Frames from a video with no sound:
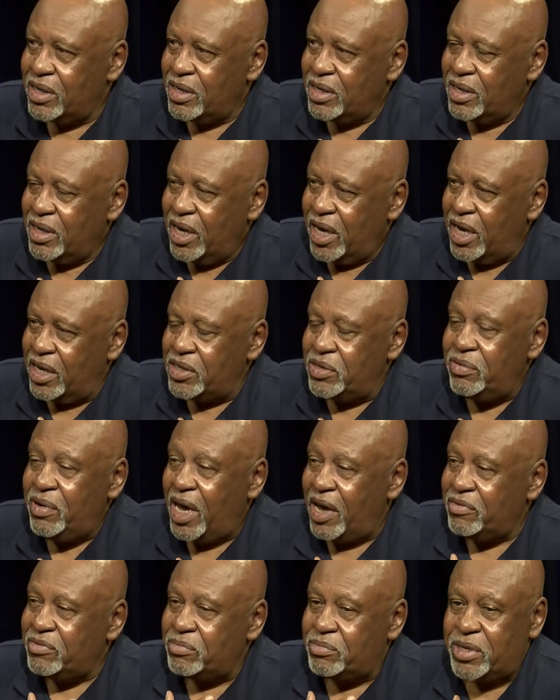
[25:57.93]
Mm-hmm. And you
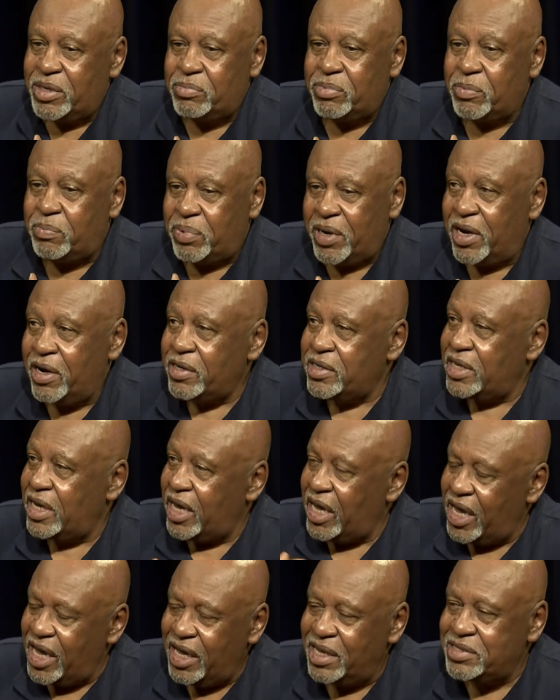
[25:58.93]
have to be prepared to
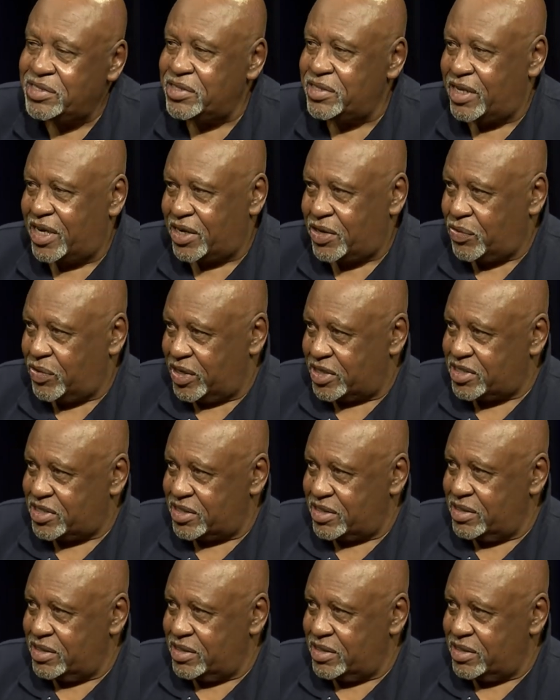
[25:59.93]
answer that question. On